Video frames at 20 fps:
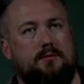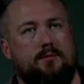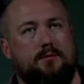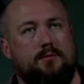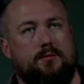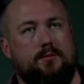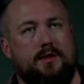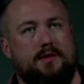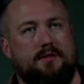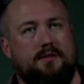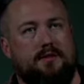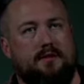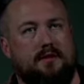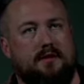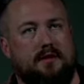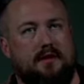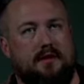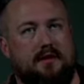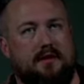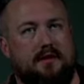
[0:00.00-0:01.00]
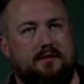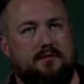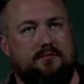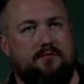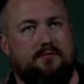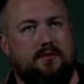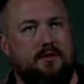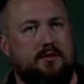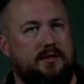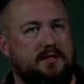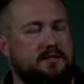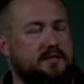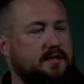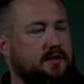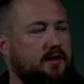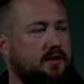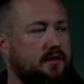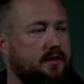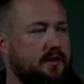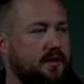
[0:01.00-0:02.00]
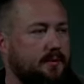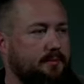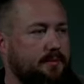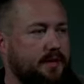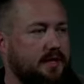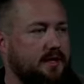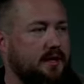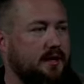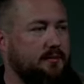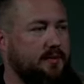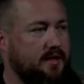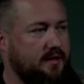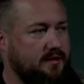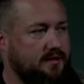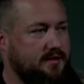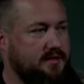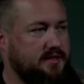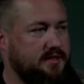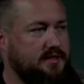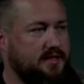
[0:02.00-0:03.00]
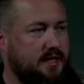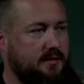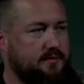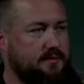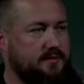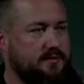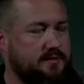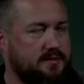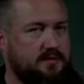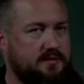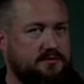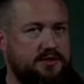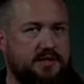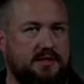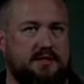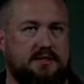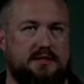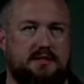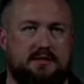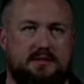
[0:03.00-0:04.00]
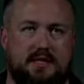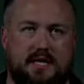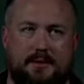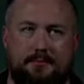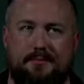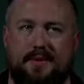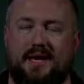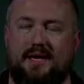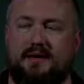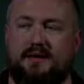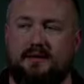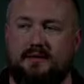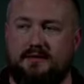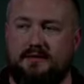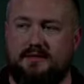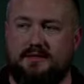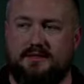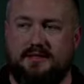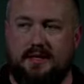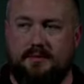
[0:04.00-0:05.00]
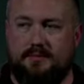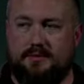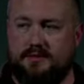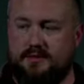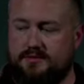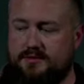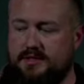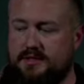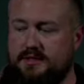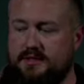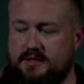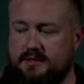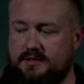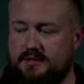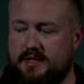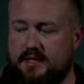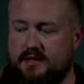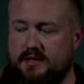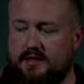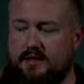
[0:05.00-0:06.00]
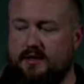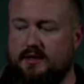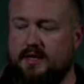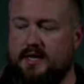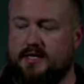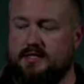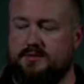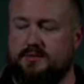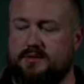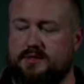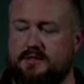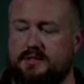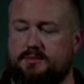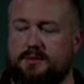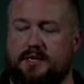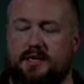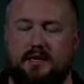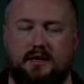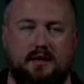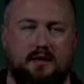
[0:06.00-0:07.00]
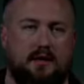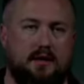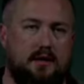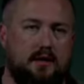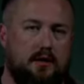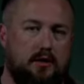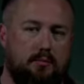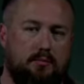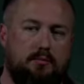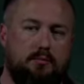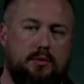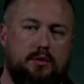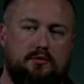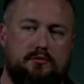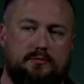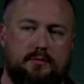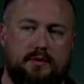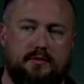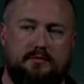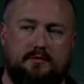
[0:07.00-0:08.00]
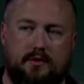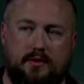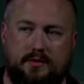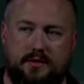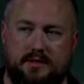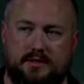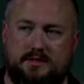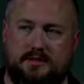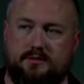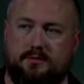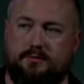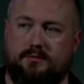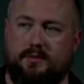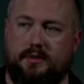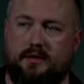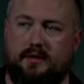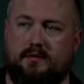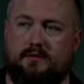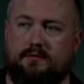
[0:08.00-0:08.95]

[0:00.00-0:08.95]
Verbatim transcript: with uh, focusing on becoming disciples of Jesus and making disciples of Jesus. And then our last one is being movement focused or being